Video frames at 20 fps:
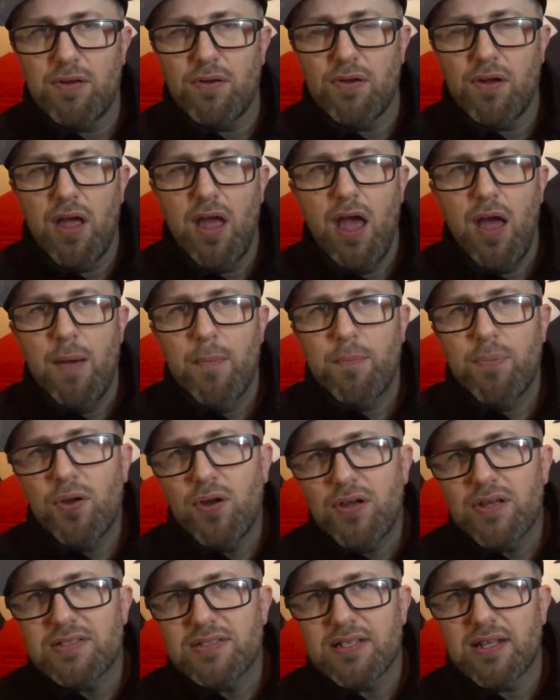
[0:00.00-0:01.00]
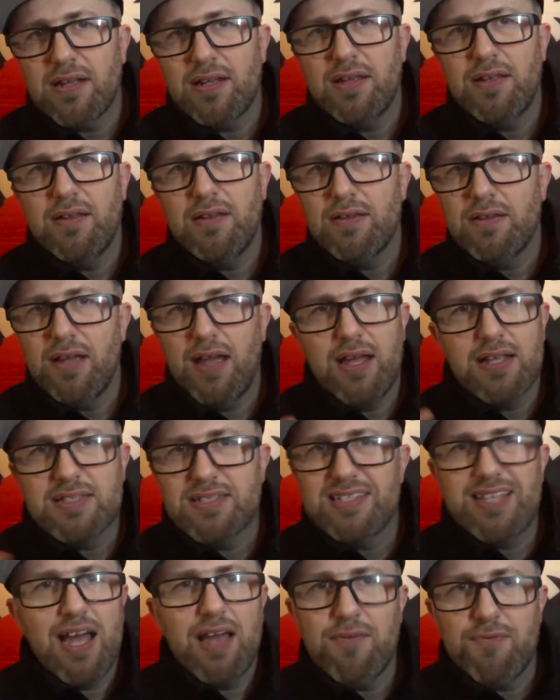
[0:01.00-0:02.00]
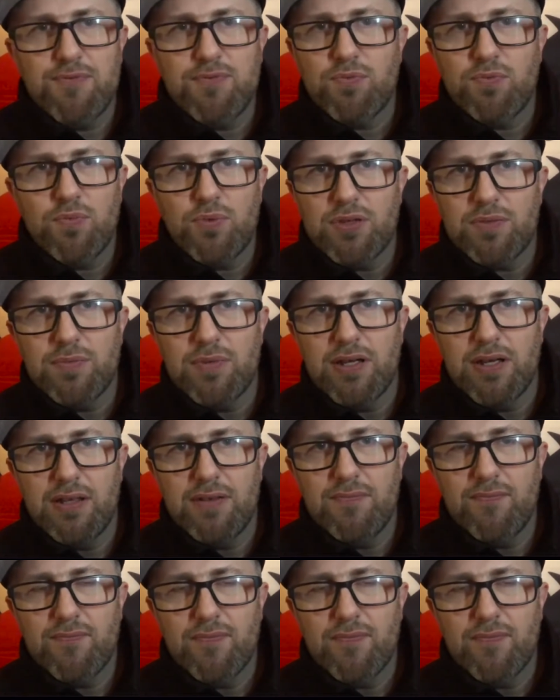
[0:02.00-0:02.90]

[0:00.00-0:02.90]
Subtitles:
Look, personally, it's safe with me,